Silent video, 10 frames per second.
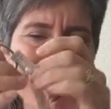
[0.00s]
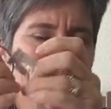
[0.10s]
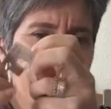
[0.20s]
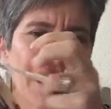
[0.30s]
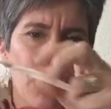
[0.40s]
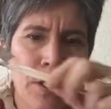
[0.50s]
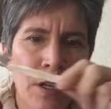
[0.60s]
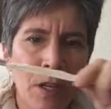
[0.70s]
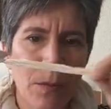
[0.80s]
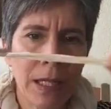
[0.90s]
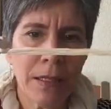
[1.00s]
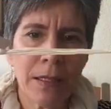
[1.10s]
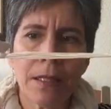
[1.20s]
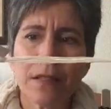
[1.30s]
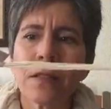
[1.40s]
It's not working on my
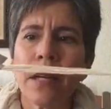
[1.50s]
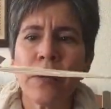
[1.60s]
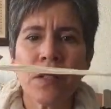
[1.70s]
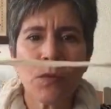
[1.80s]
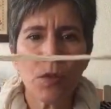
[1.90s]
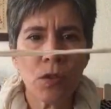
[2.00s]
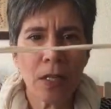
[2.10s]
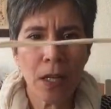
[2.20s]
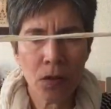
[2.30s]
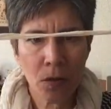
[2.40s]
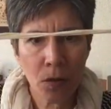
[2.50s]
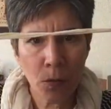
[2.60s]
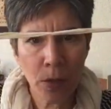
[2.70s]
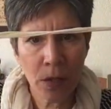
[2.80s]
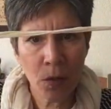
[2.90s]
linen, so I'm going to switch it out to a
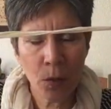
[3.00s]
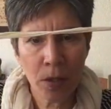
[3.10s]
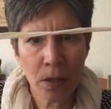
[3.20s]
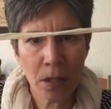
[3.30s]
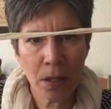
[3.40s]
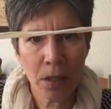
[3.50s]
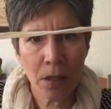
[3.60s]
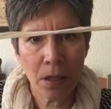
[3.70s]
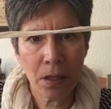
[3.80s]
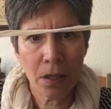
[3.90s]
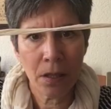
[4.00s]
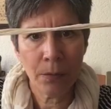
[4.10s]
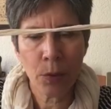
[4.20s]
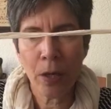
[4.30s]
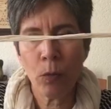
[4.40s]
really
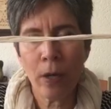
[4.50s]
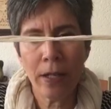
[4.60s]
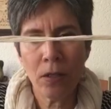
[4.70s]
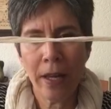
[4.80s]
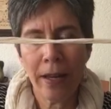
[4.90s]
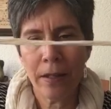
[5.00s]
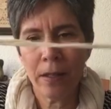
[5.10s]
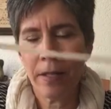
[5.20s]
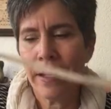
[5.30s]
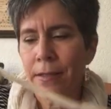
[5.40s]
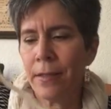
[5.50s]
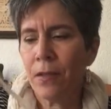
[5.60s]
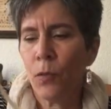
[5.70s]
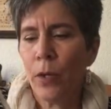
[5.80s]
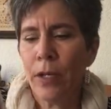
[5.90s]
bright white. You can't see
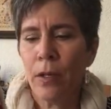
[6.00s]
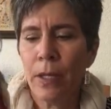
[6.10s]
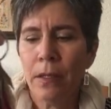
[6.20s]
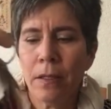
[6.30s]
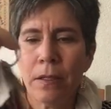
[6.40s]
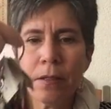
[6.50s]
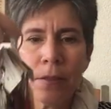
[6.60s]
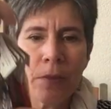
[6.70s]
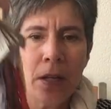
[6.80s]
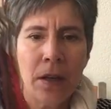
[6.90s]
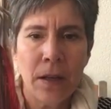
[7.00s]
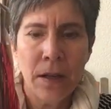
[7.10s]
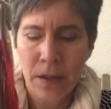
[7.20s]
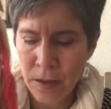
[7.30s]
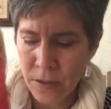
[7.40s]
the white on my linen, so
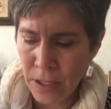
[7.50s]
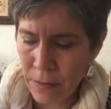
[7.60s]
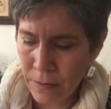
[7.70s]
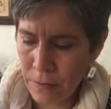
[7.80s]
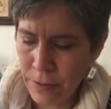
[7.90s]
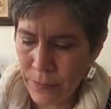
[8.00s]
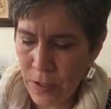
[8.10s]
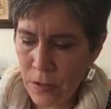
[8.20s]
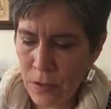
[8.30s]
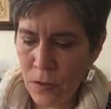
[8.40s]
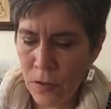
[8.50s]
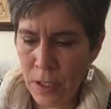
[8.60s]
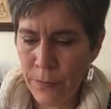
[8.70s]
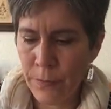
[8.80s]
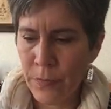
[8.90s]
there's that. Well, I'll just hold it
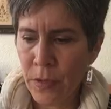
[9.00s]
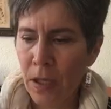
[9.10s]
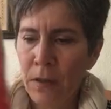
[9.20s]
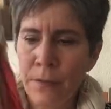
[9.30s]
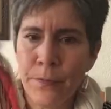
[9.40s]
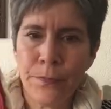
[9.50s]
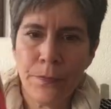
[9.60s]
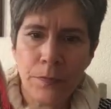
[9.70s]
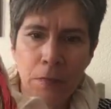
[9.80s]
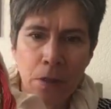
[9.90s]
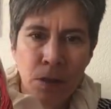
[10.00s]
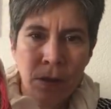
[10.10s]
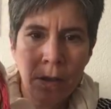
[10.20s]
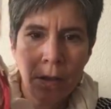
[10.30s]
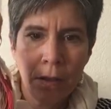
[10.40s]
up together.
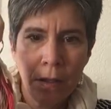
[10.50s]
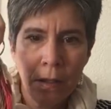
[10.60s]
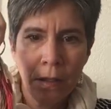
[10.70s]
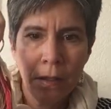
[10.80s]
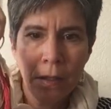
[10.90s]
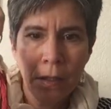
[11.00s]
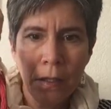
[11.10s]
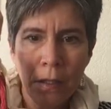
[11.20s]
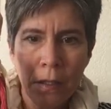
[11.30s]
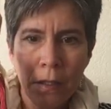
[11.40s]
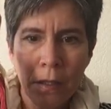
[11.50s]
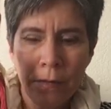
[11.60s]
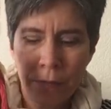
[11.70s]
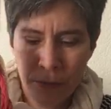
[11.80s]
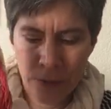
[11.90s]
La la,
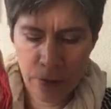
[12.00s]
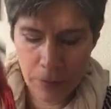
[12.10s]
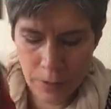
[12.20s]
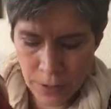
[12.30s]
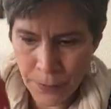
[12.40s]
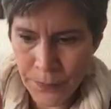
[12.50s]
there we go.